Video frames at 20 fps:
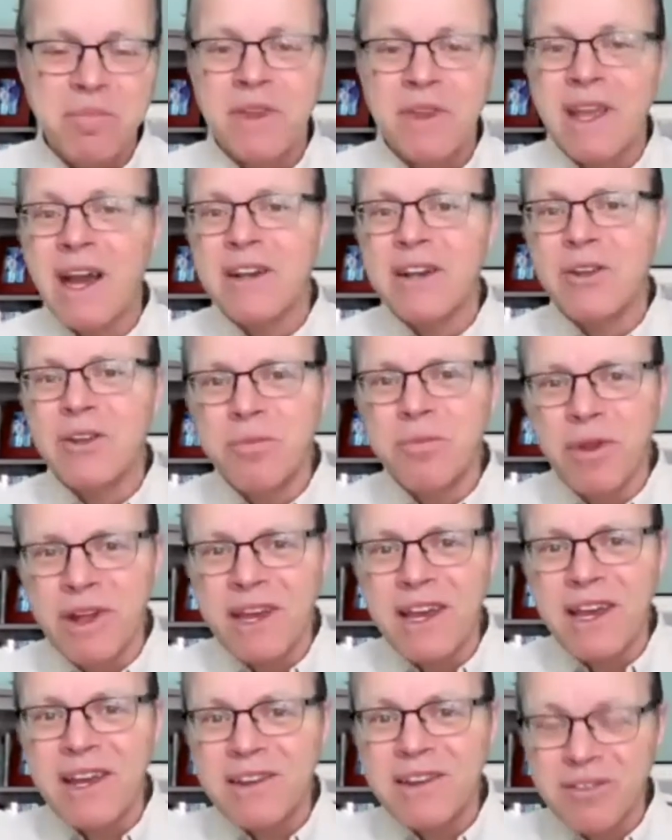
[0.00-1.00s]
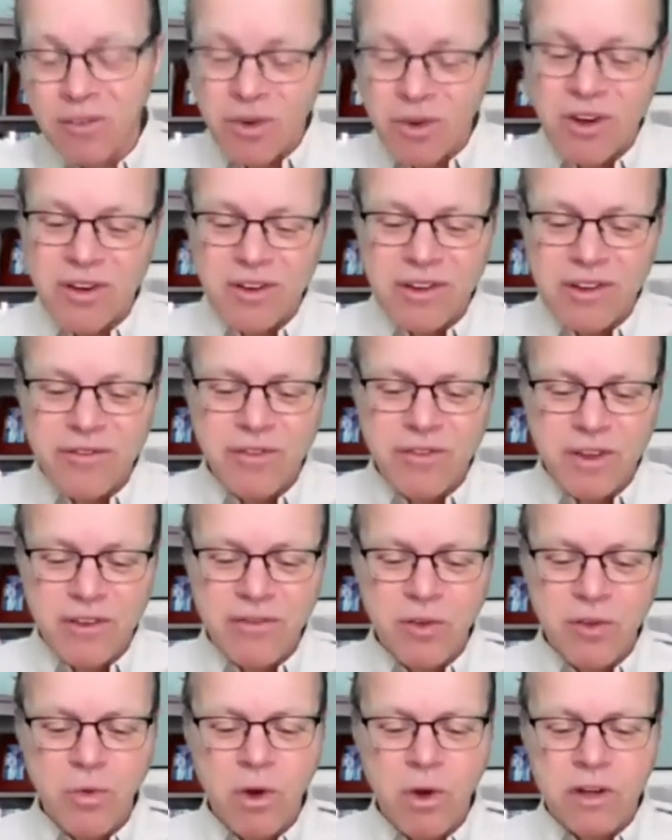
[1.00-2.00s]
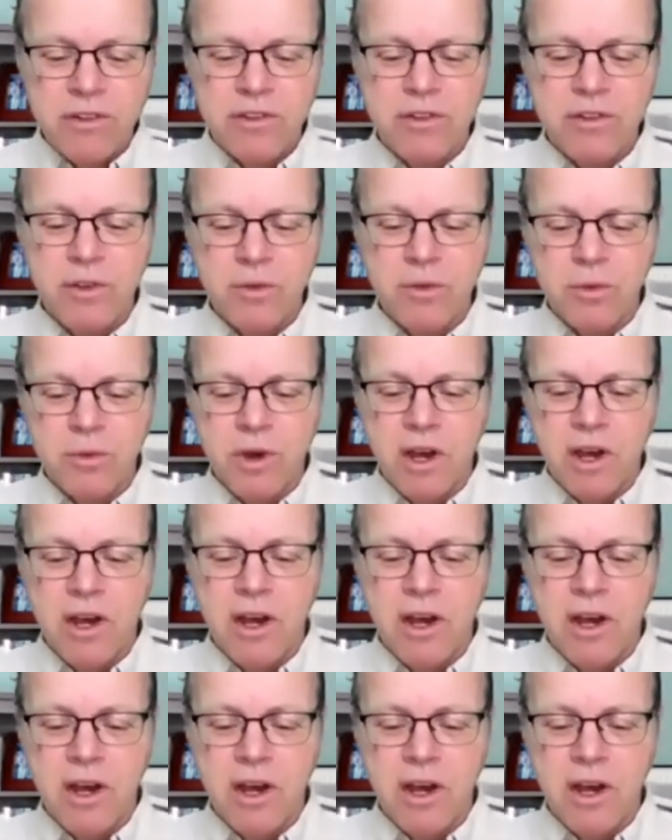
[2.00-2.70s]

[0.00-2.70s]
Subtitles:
How do you plan? Well, if you want to